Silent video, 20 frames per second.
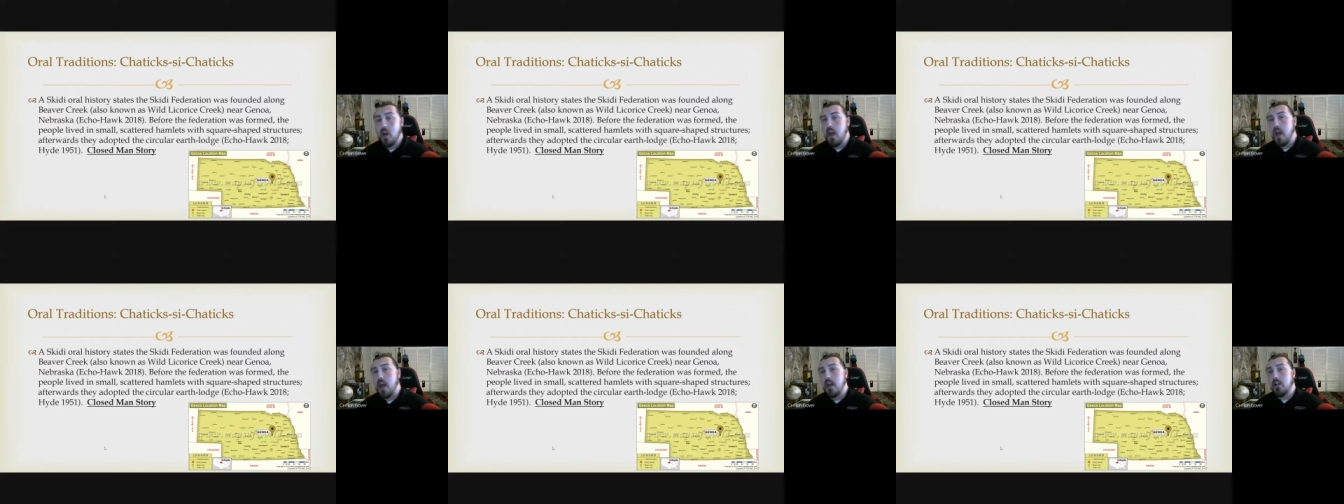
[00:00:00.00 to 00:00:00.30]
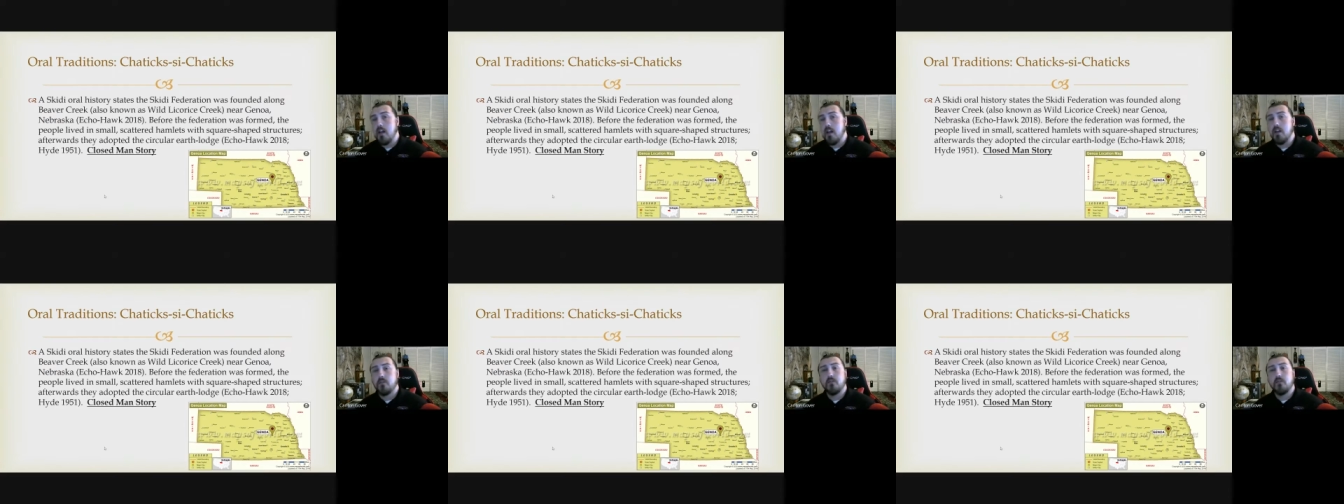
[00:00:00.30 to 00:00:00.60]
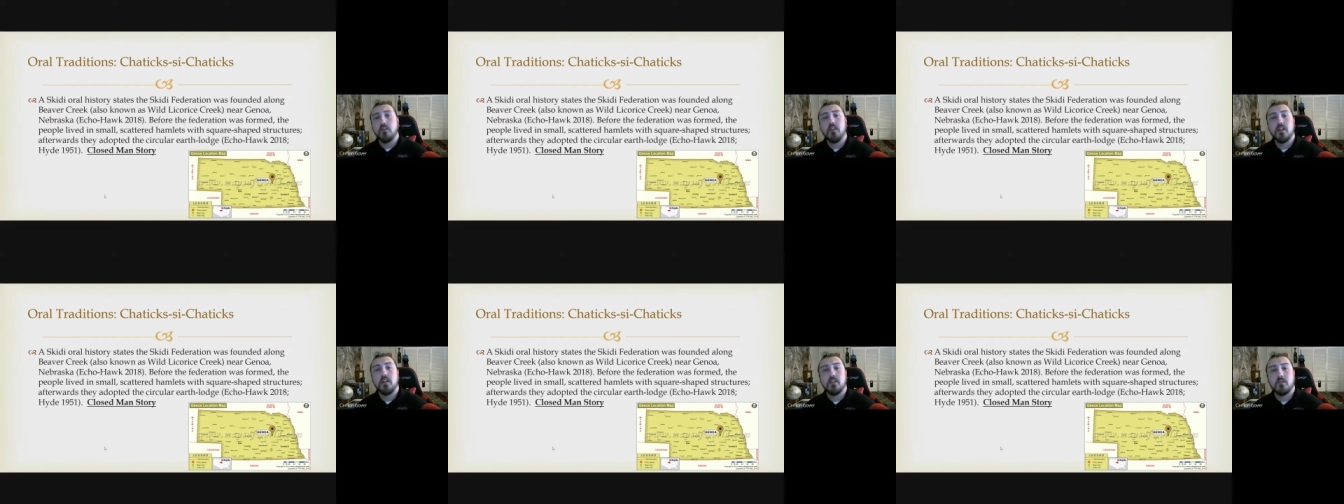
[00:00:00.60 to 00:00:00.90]
And, and
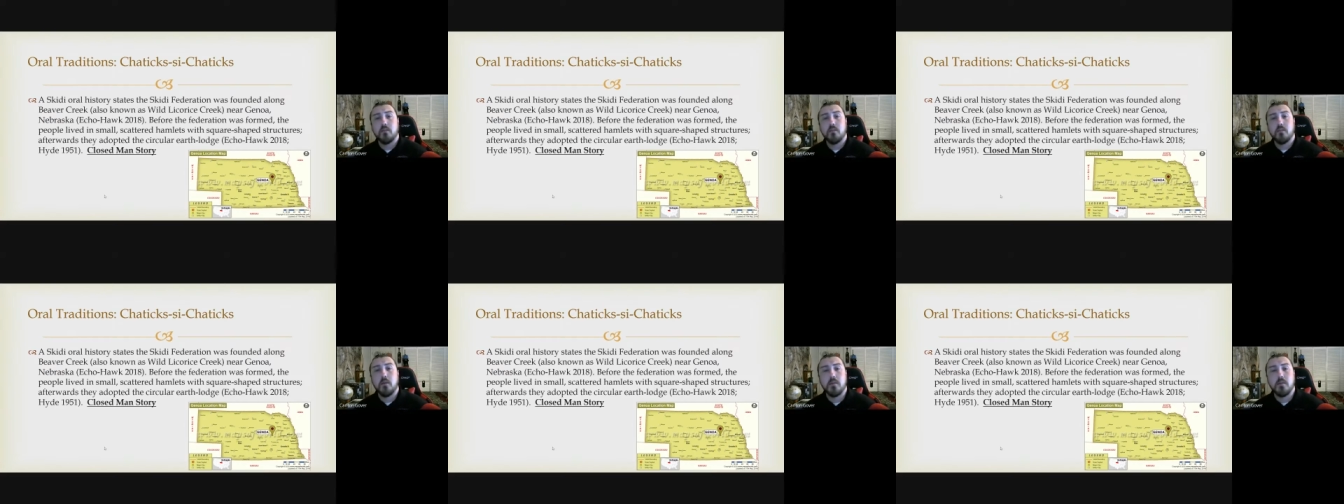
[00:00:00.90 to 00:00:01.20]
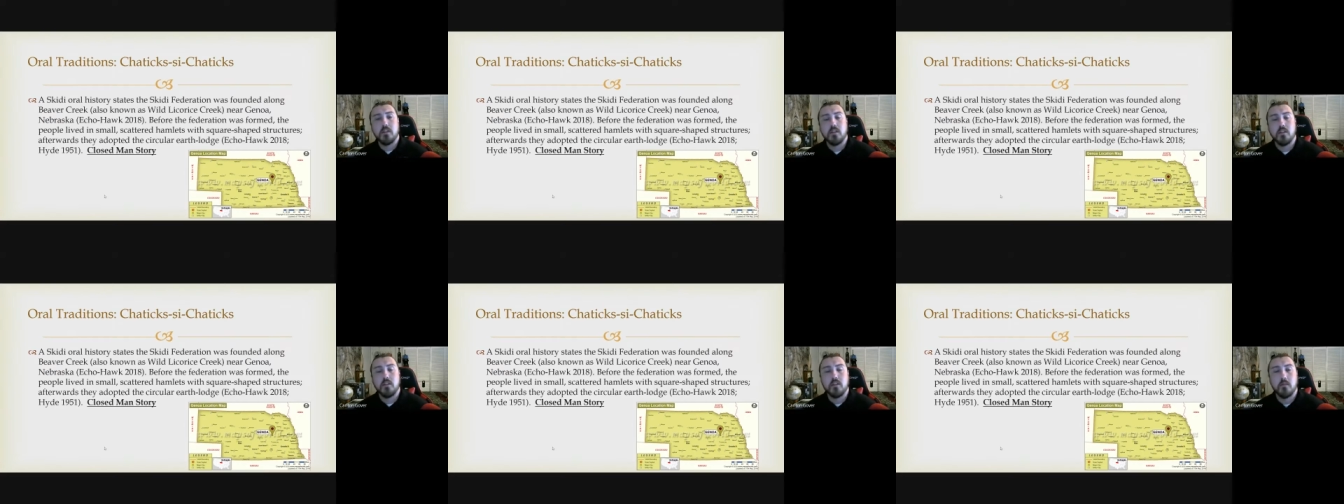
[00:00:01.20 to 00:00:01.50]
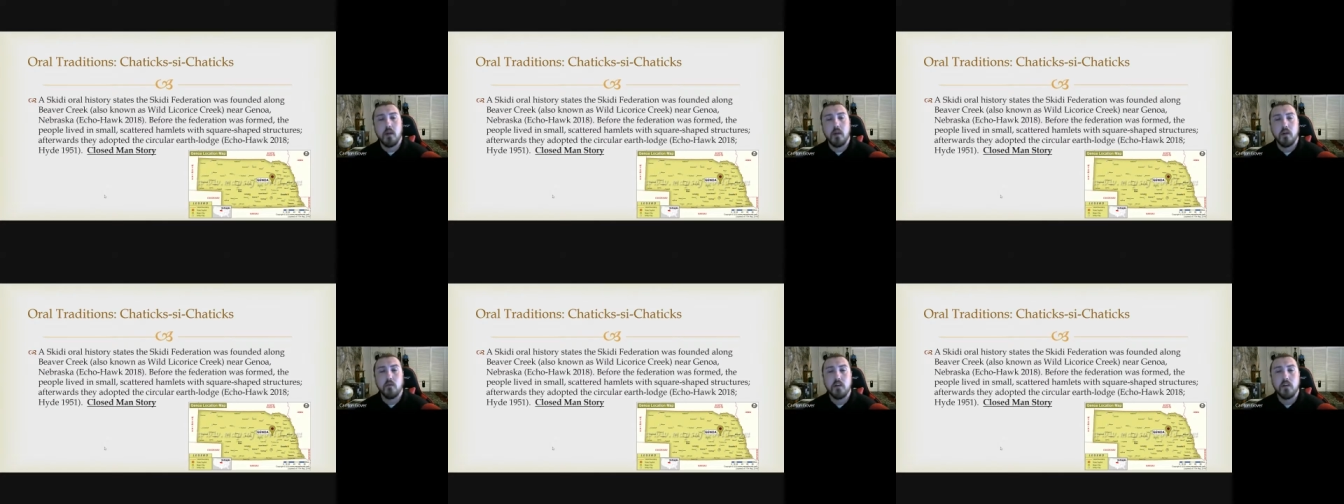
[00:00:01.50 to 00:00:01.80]
for this purposes of
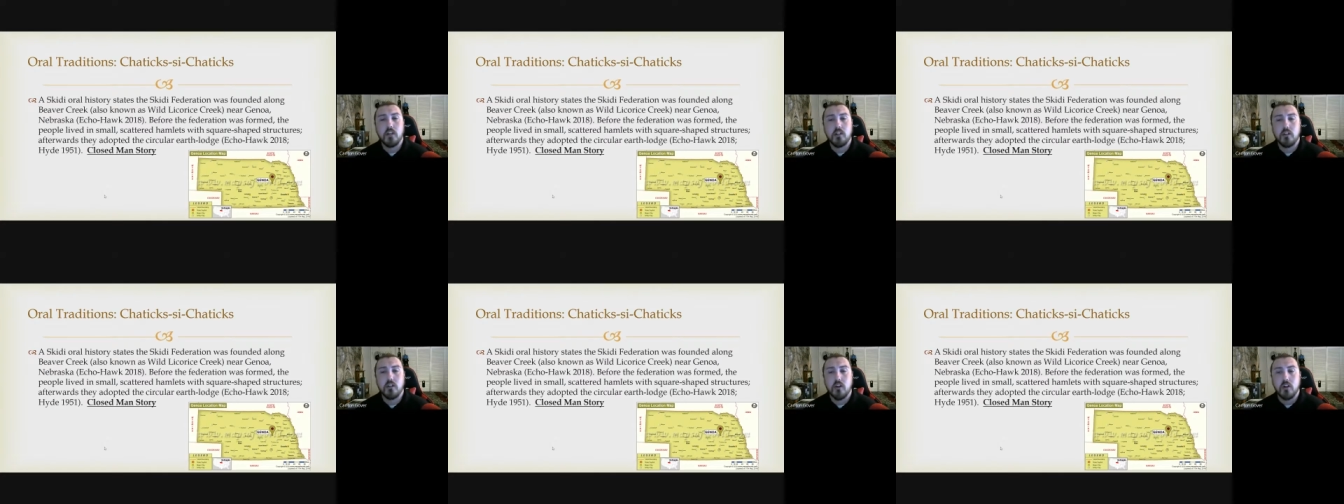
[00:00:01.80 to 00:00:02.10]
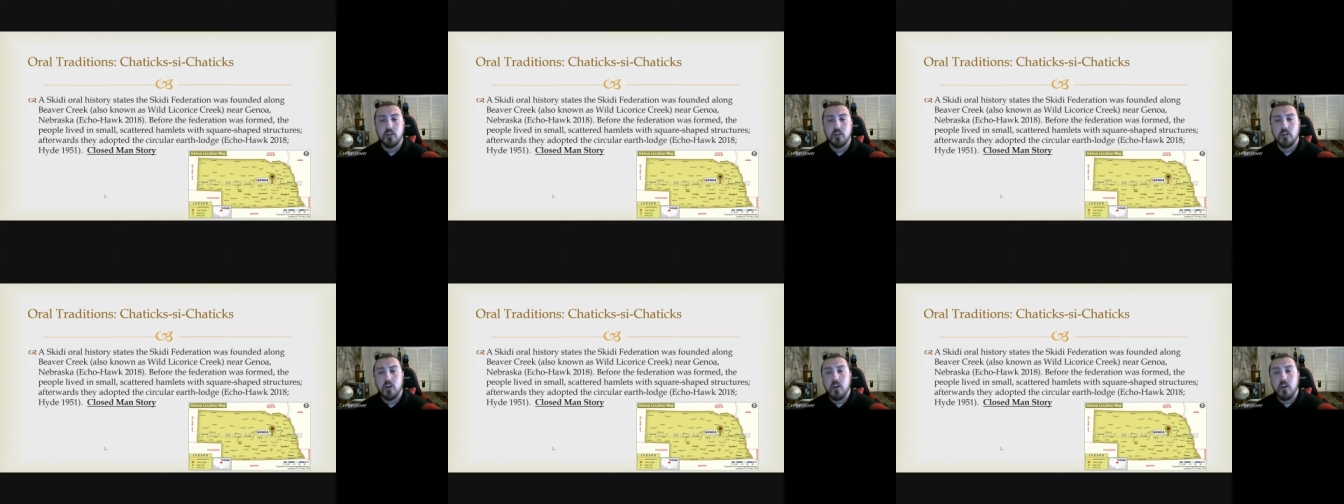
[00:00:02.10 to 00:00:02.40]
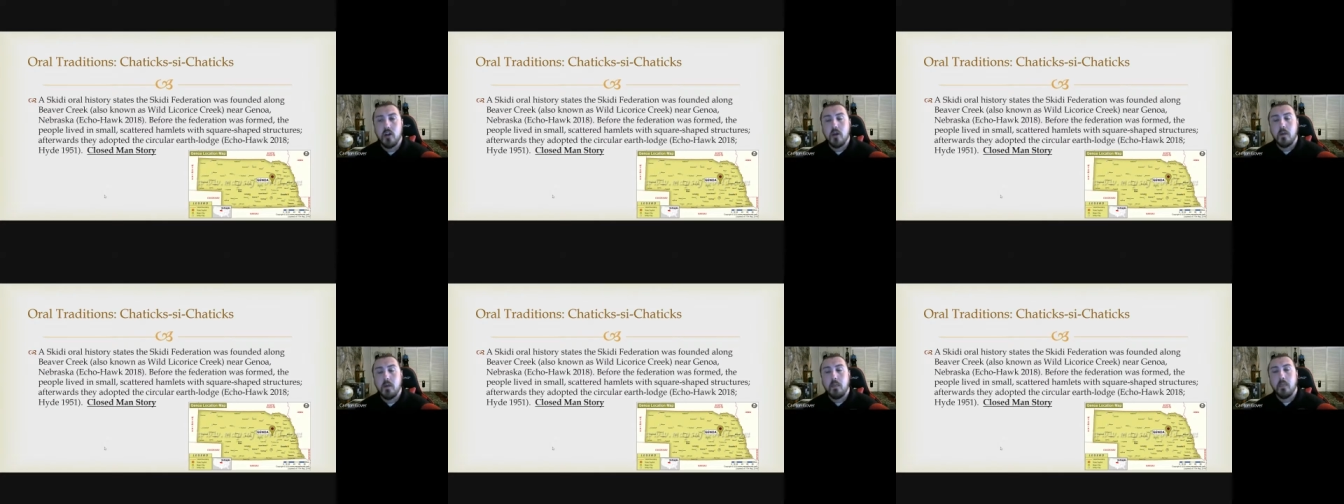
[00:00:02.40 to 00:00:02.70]
my research,
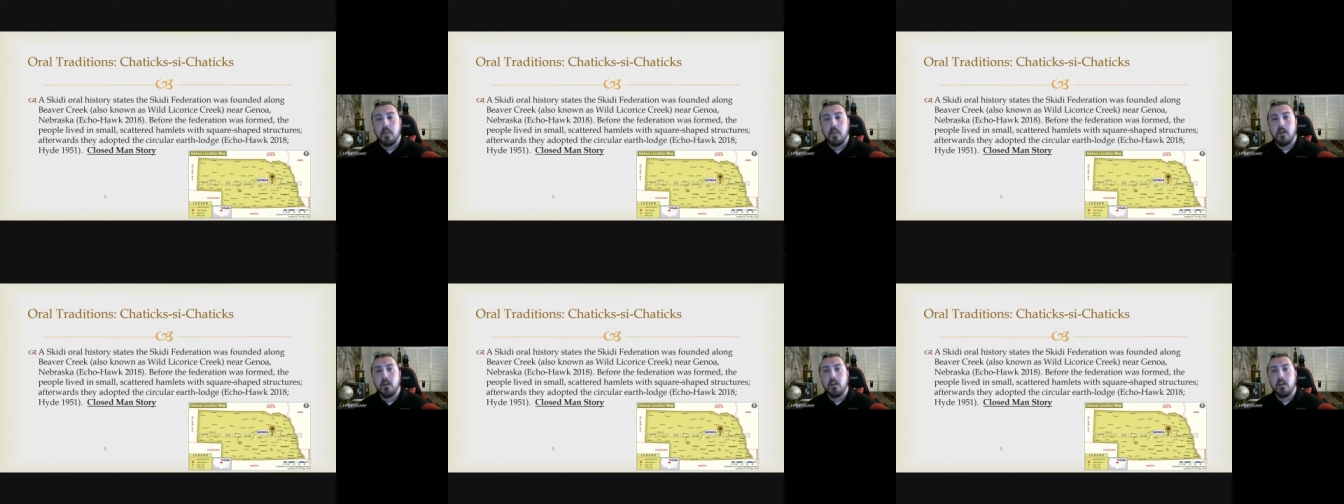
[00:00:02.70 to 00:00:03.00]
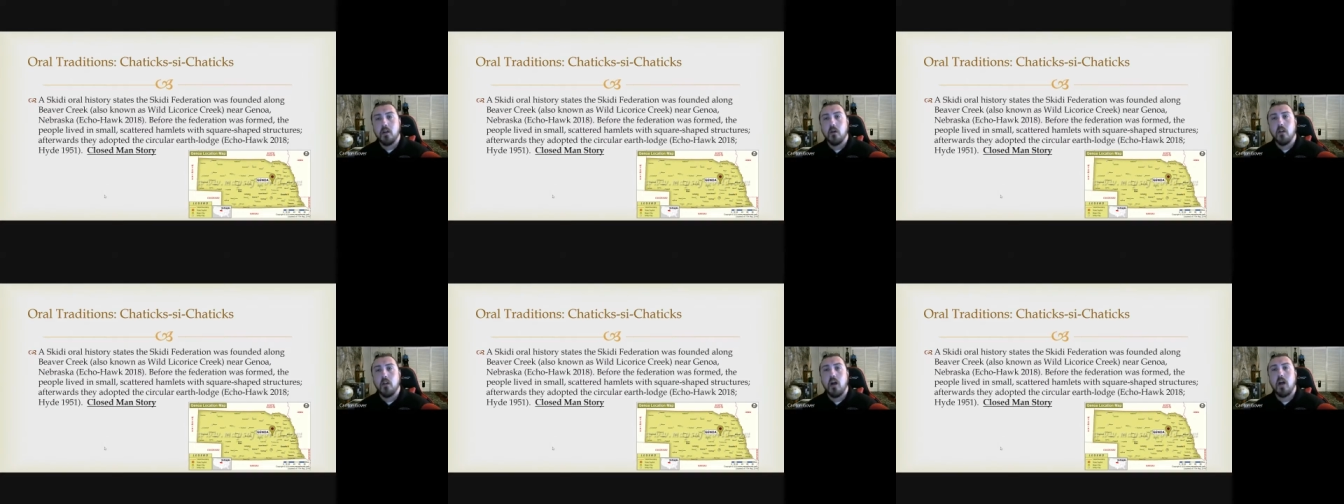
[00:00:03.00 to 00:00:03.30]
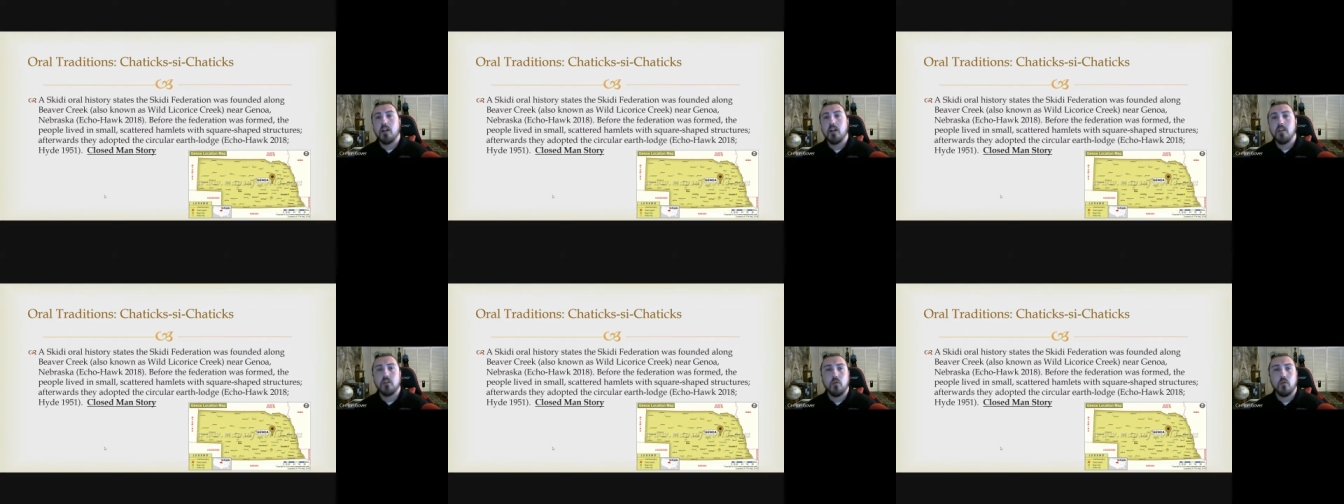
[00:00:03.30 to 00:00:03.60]
you know, a
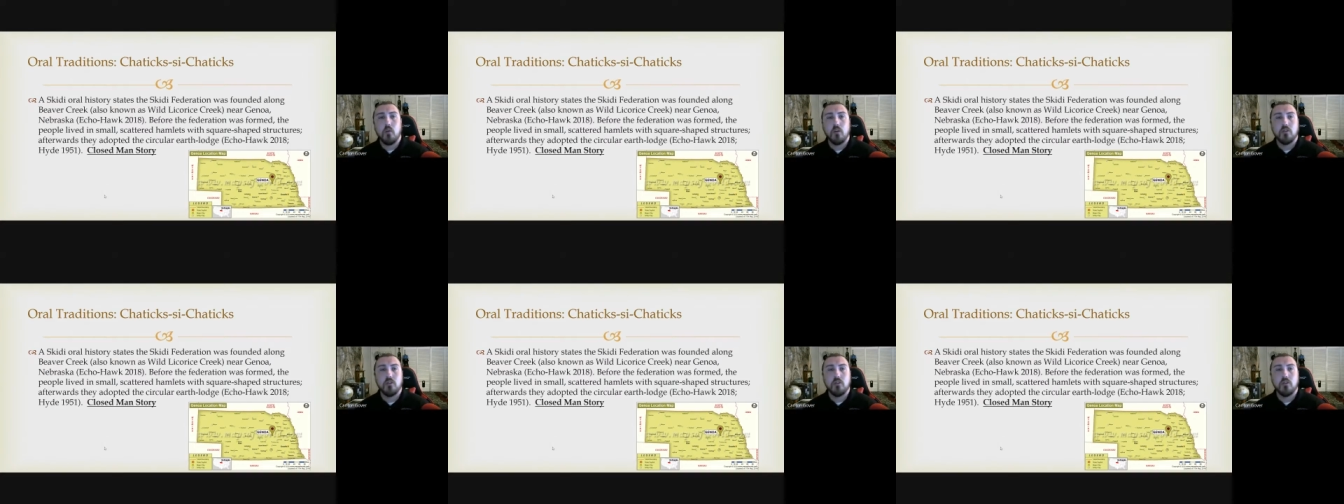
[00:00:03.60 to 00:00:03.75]
lot of these oral